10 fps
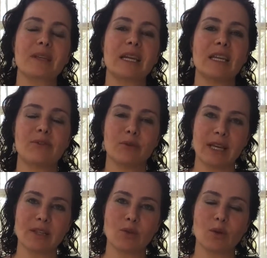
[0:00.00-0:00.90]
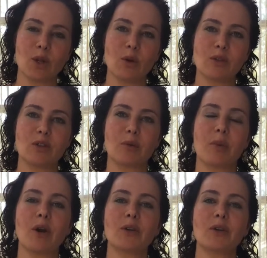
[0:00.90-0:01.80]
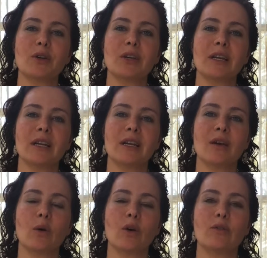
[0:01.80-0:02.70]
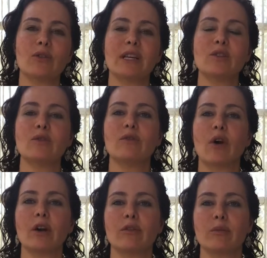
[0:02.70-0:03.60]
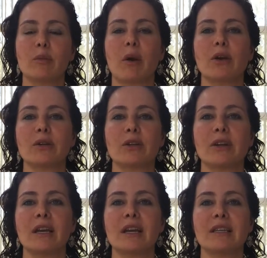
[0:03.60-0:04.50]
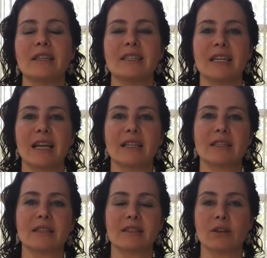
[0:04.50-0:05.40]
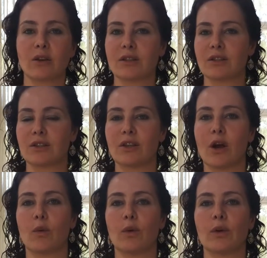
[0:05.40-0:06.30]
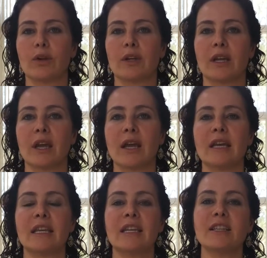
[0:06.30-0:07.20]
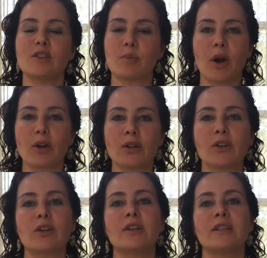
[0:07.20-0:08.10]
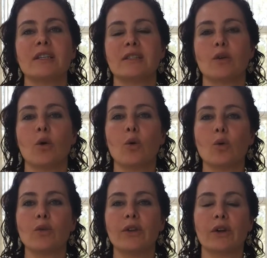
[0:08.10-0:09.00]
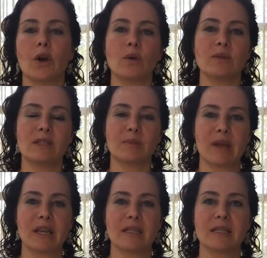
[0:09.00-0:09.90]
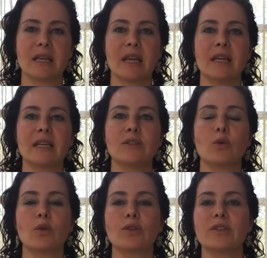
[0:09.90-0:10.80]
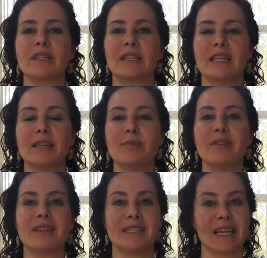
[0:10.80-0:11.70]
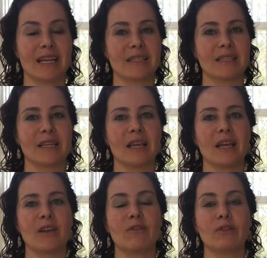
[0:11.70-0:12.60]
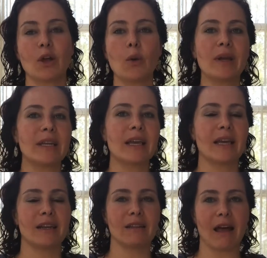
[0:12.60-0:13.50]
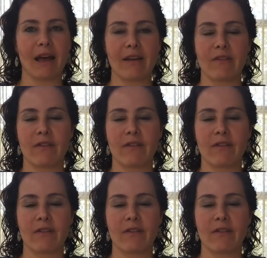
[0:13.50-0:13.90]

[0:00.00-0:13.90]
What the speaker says: if you get too close to your partner or if you get too far from your partner, the dance starts to not work. Each partner needs to hold their own space in order to keep the dance flowing and alive.